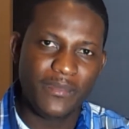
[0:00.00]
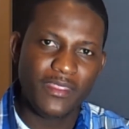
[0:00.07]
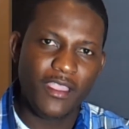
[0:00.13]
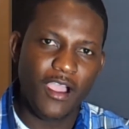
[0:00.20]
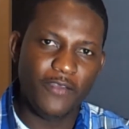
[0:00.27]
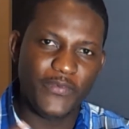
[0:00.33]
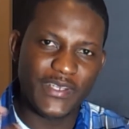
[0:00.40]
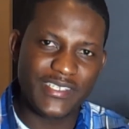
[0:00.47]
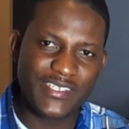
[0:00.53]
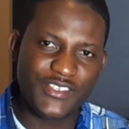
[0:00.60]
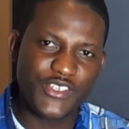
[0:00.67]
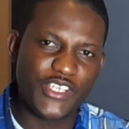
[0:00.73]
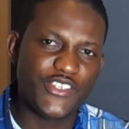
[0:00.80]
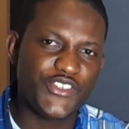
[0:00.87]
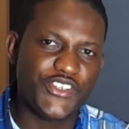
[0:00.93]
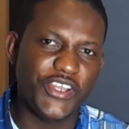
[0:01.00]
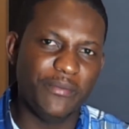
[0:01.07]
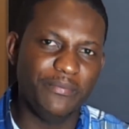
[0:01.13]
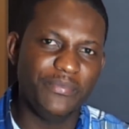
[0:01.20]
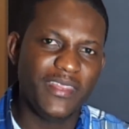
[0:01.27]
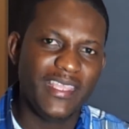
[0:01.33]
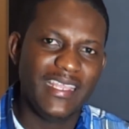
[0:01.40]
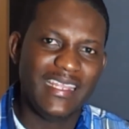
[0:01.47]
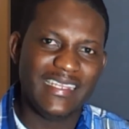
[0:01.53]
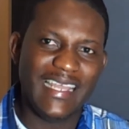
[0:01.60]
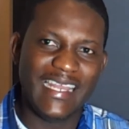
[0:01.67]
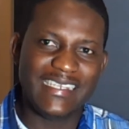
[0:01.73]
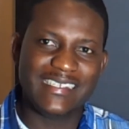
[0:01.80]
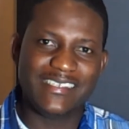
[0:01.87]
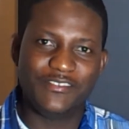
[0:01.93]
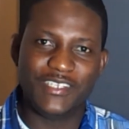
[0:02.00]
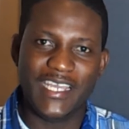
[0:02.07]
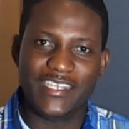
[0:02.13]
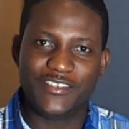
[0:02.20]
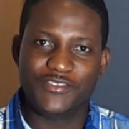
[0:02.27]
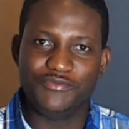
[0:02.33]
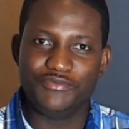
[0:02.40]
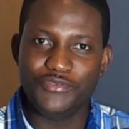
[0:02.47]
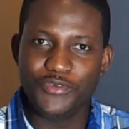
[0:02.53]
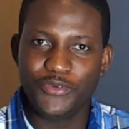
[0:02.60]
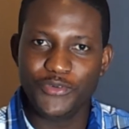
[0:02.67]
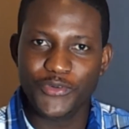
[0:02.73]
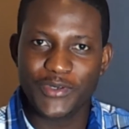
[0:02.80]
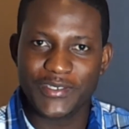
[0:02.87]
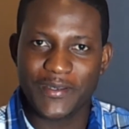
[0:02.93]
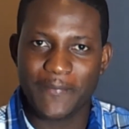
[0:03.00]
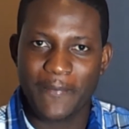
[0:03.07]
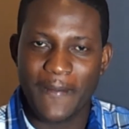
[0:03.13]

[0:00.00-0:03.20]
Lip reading: of a system that's ruled